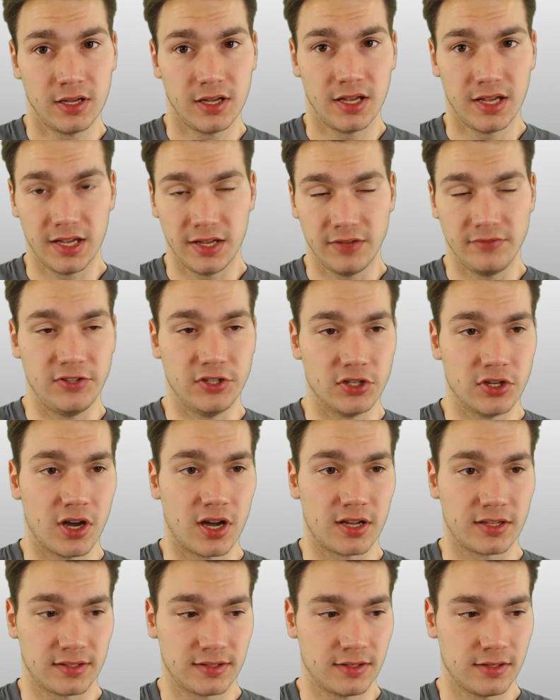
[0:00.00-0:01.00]
if you
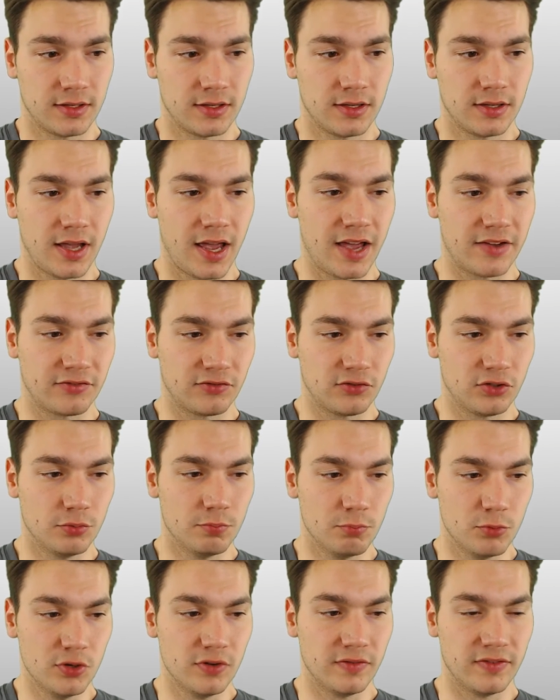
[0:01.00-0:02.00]
not have to
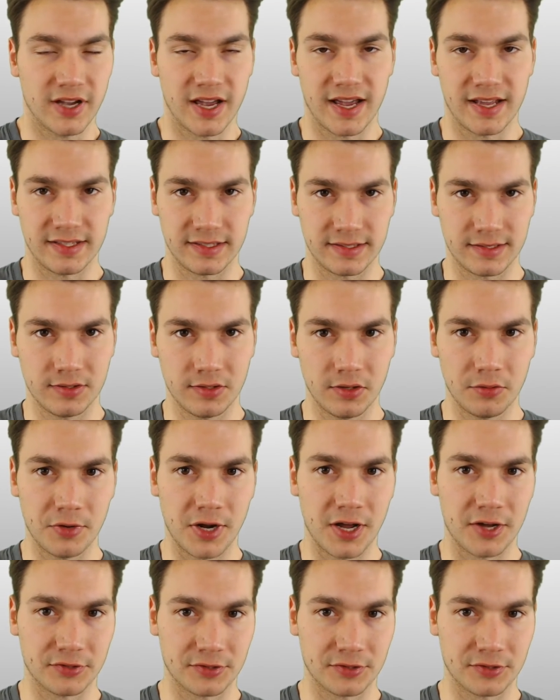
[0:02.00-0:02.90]
move your hands around.